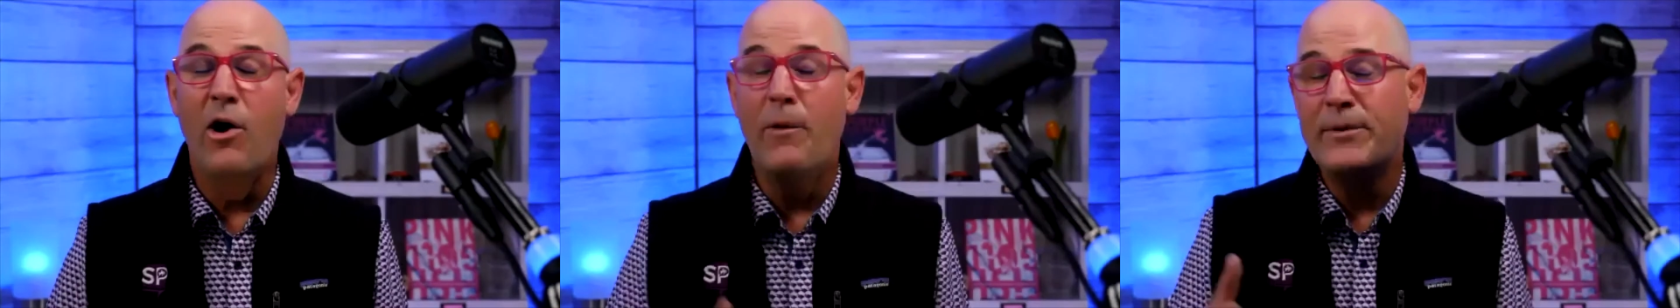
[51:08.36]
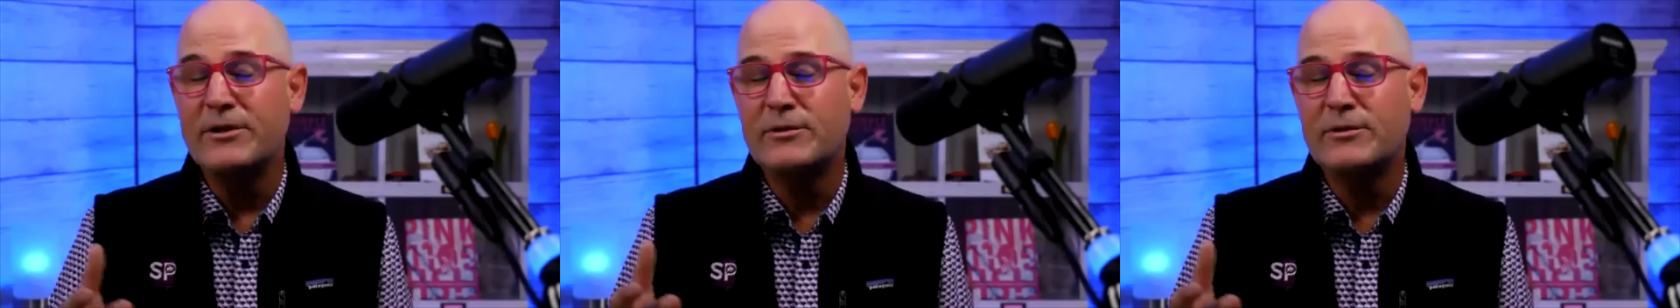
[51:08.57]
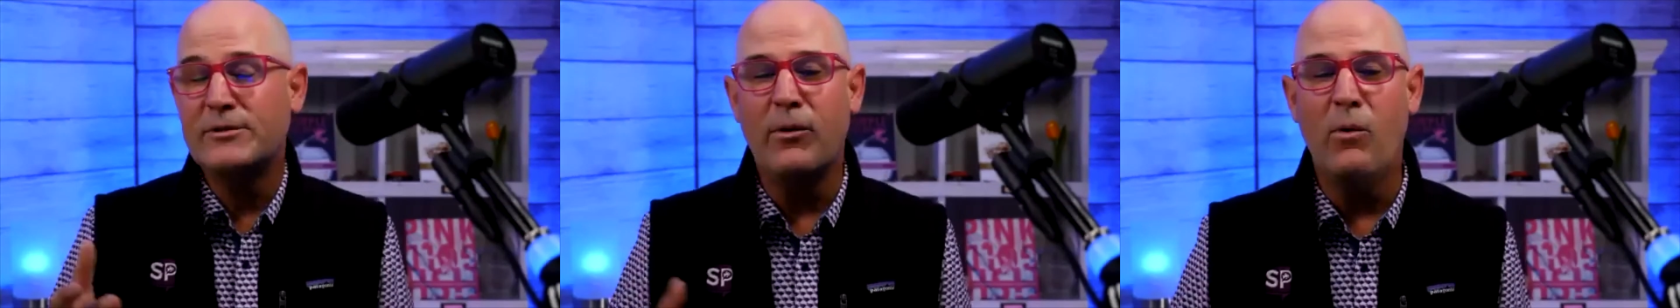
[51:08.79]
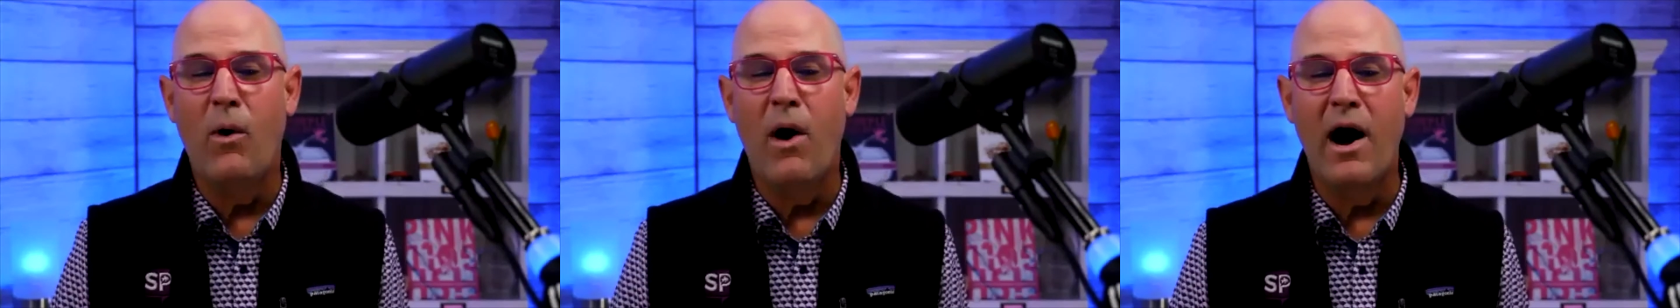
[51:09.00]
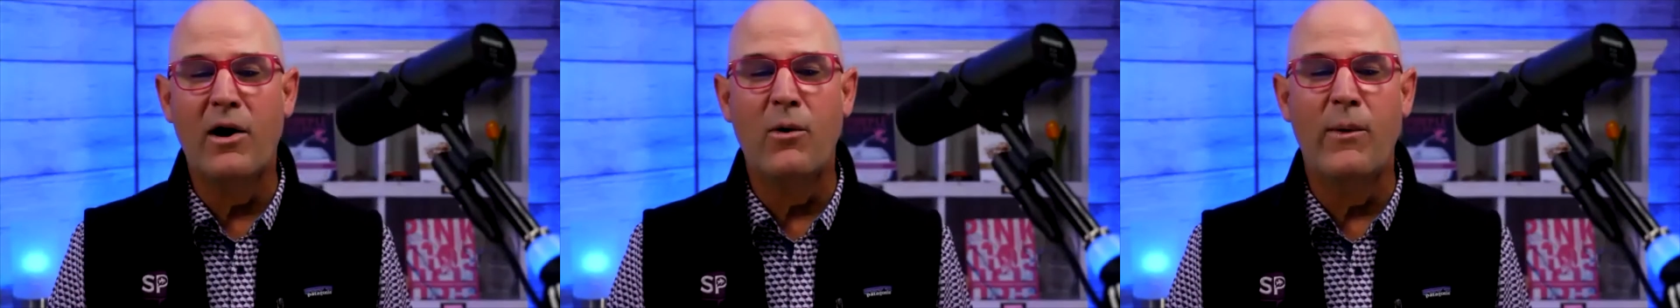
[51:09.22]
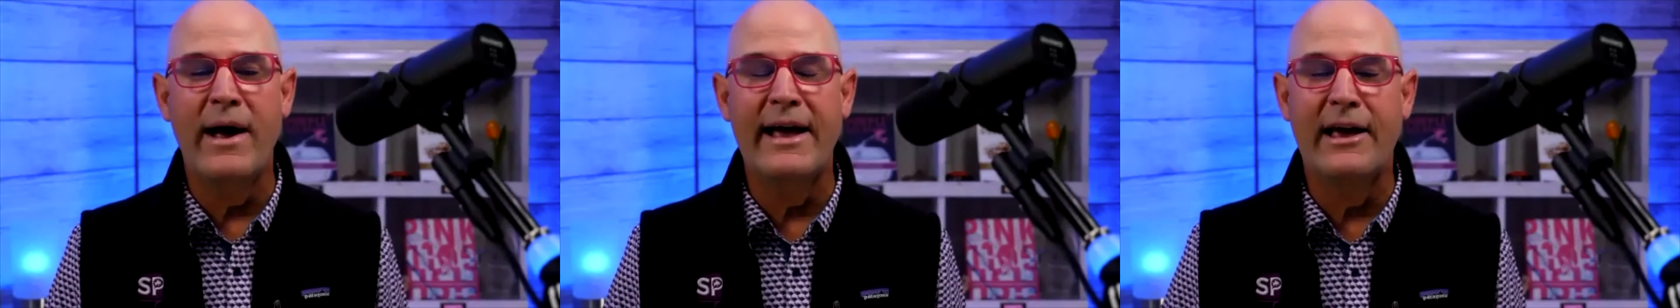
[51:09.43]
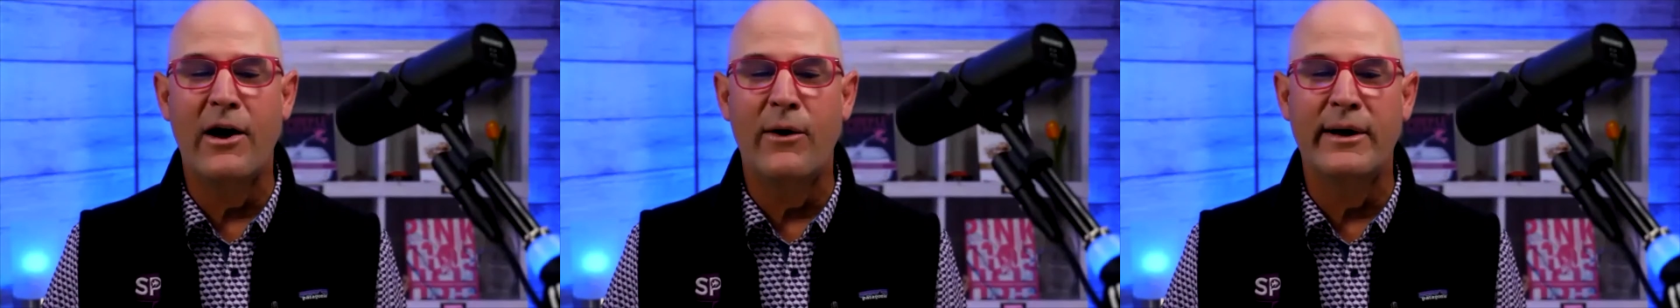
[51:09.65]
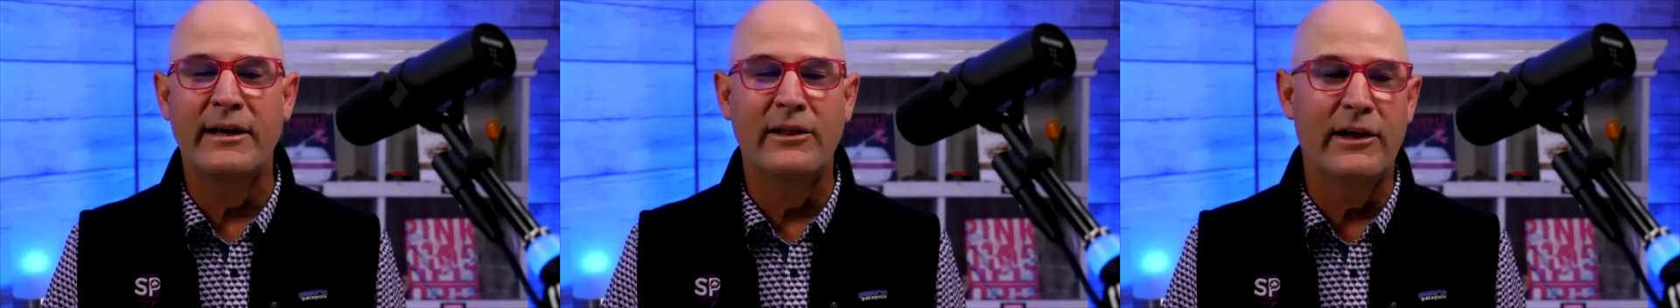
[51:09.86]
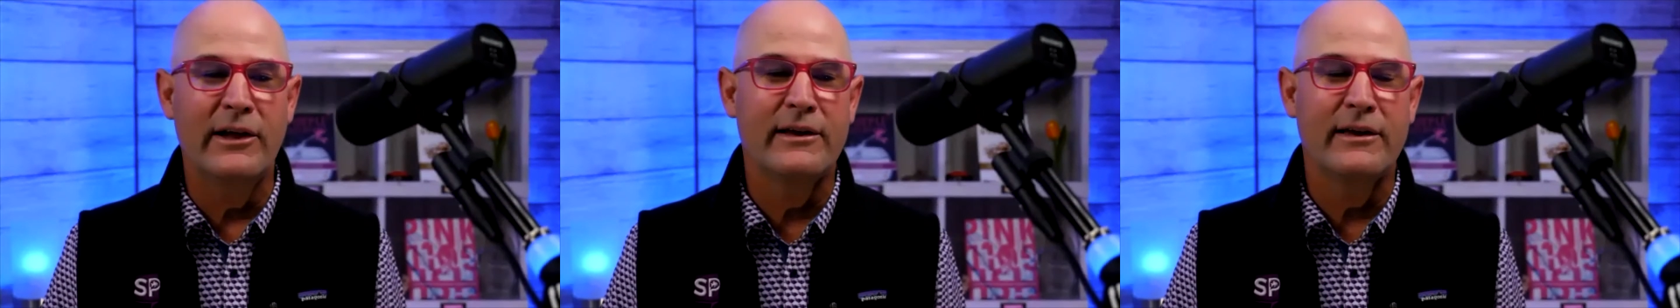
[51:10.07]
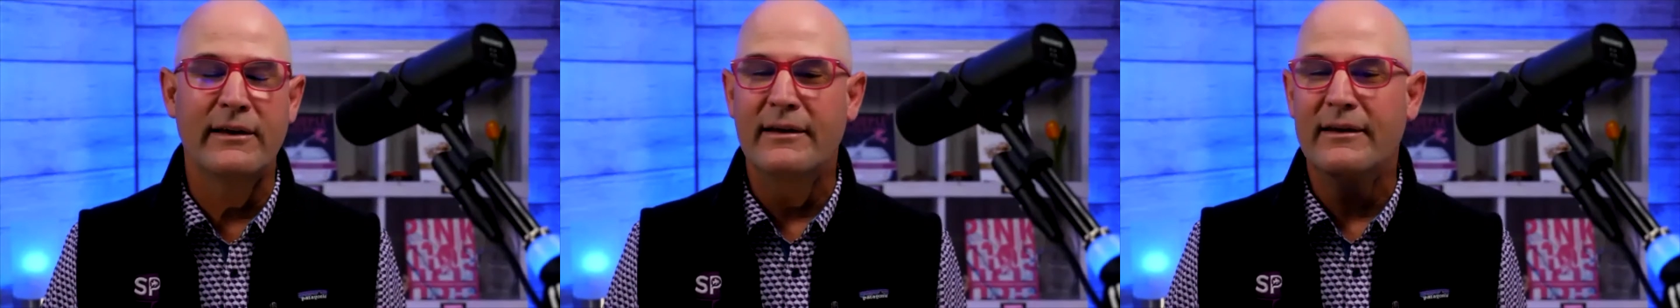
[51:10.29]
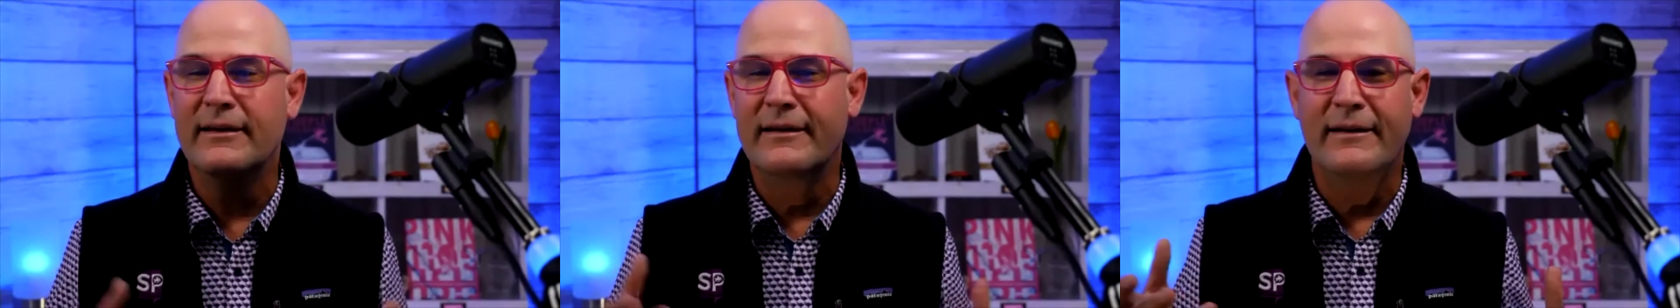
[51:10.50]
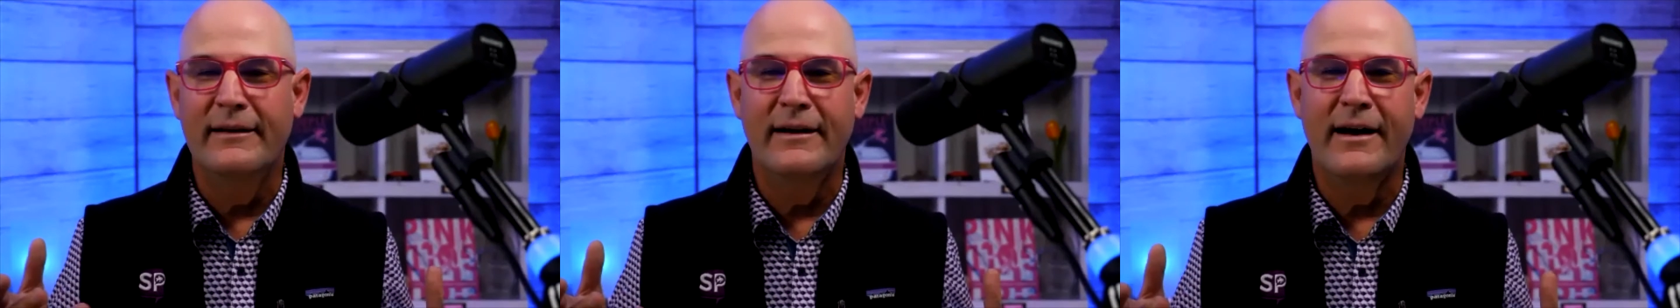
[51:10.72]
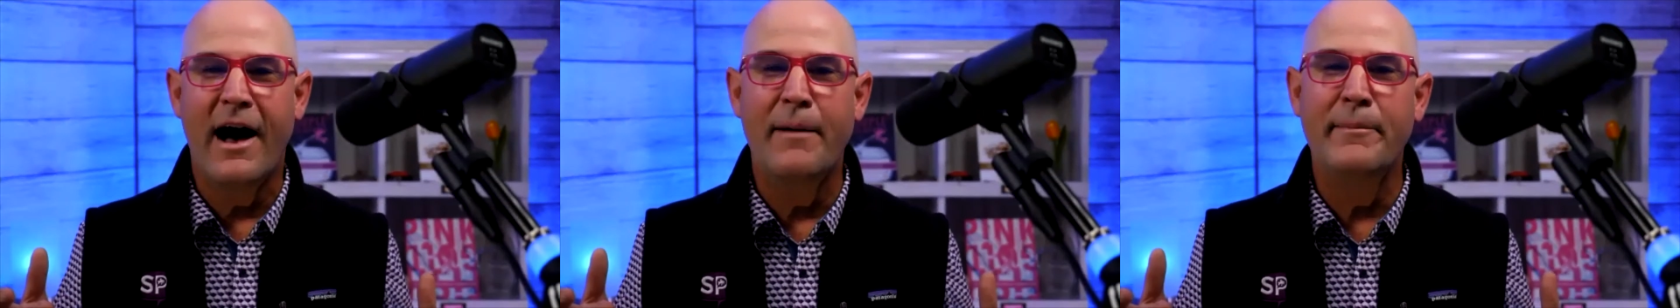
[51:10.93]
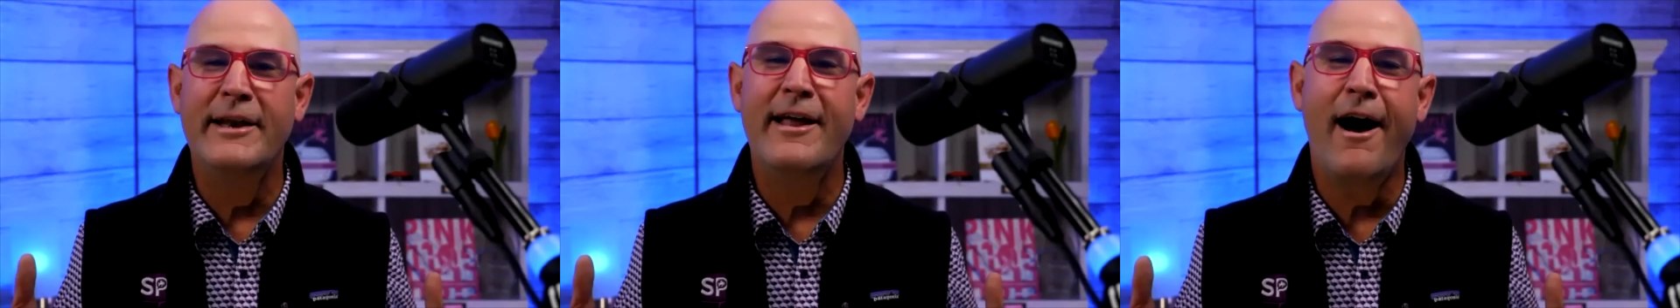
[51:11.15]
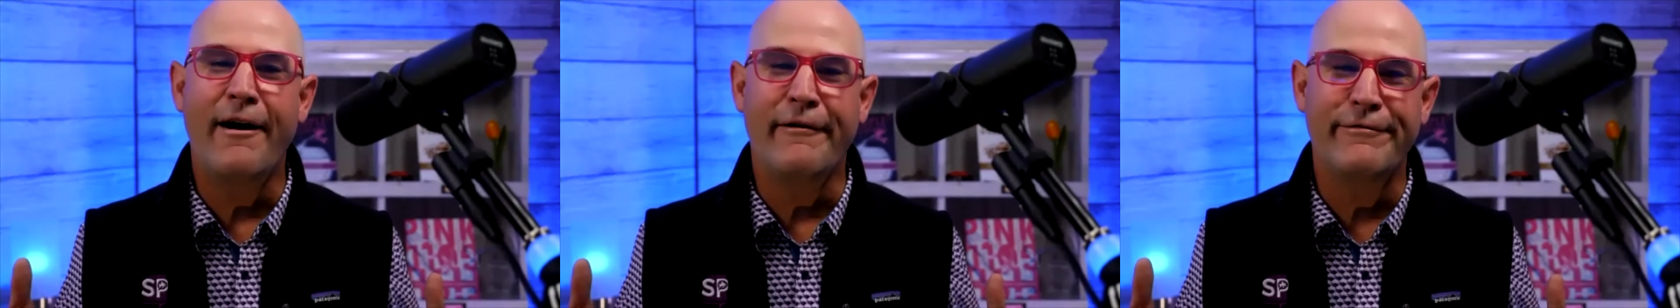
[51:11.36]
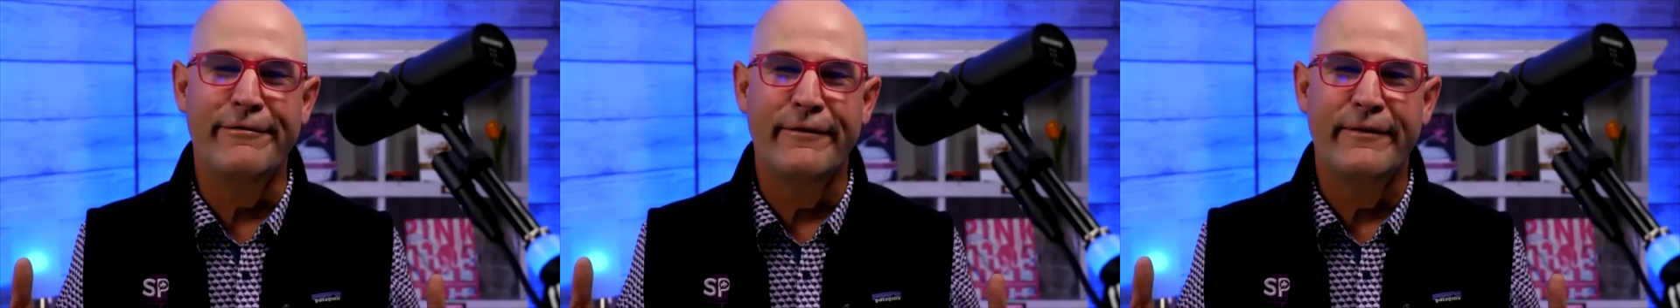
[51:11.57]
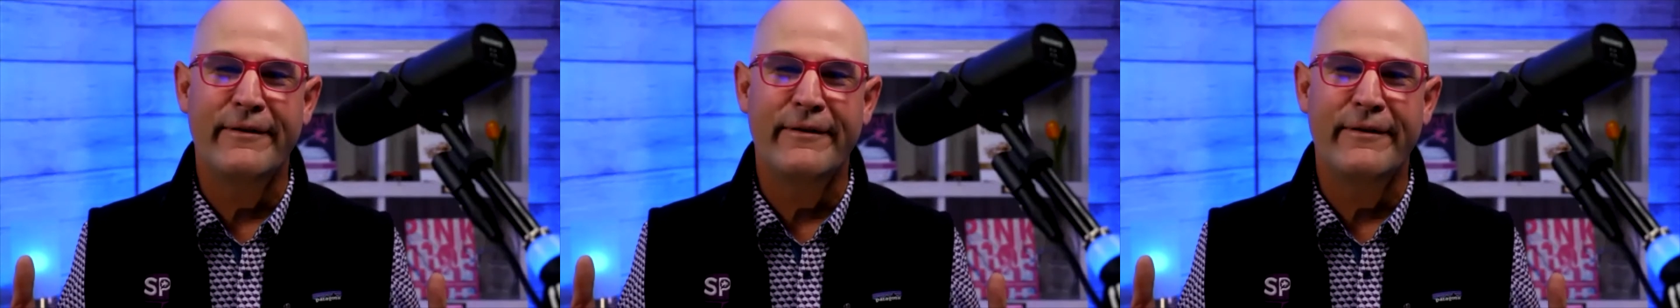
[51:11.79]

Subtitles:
is people walk away going, look, I'm enough.